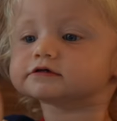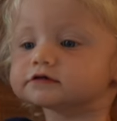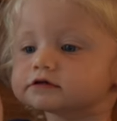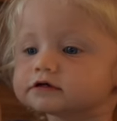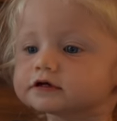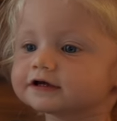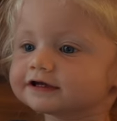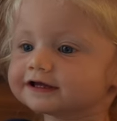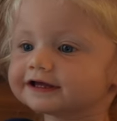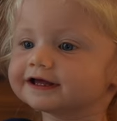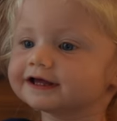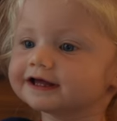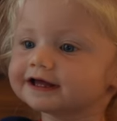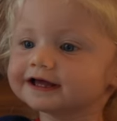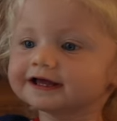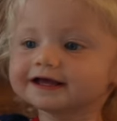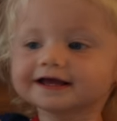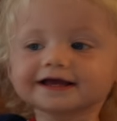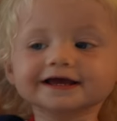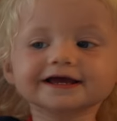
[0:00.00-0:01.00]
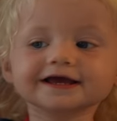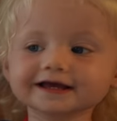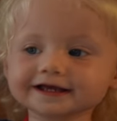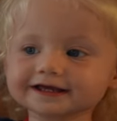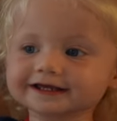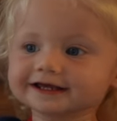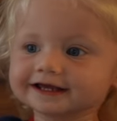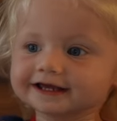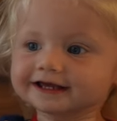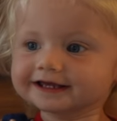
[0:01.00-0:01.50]
doesn't have to compromise
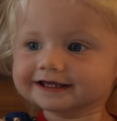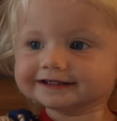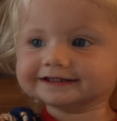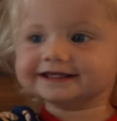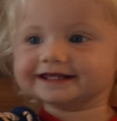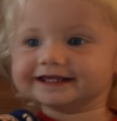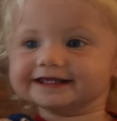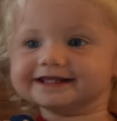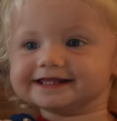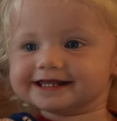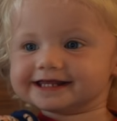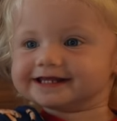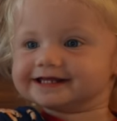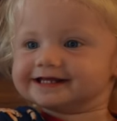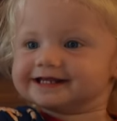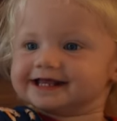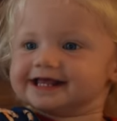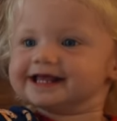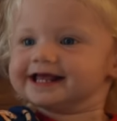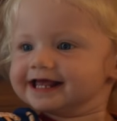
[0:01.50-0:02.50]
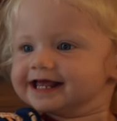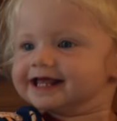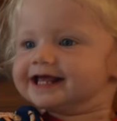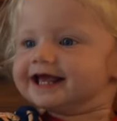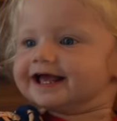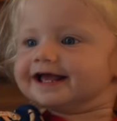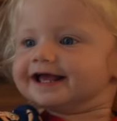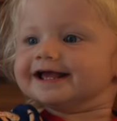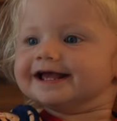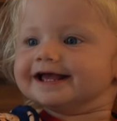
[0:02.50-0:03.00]
with keeping in touch with
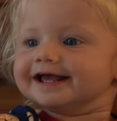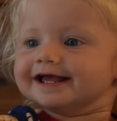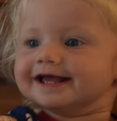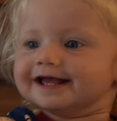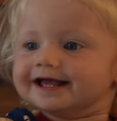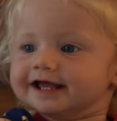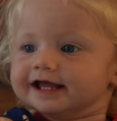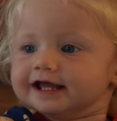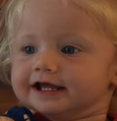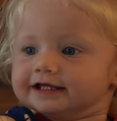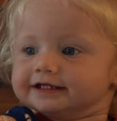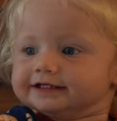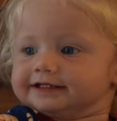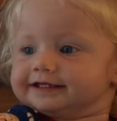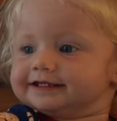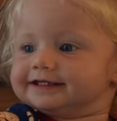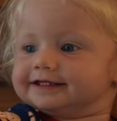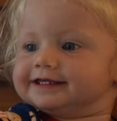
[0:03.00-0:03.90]
her grandparents.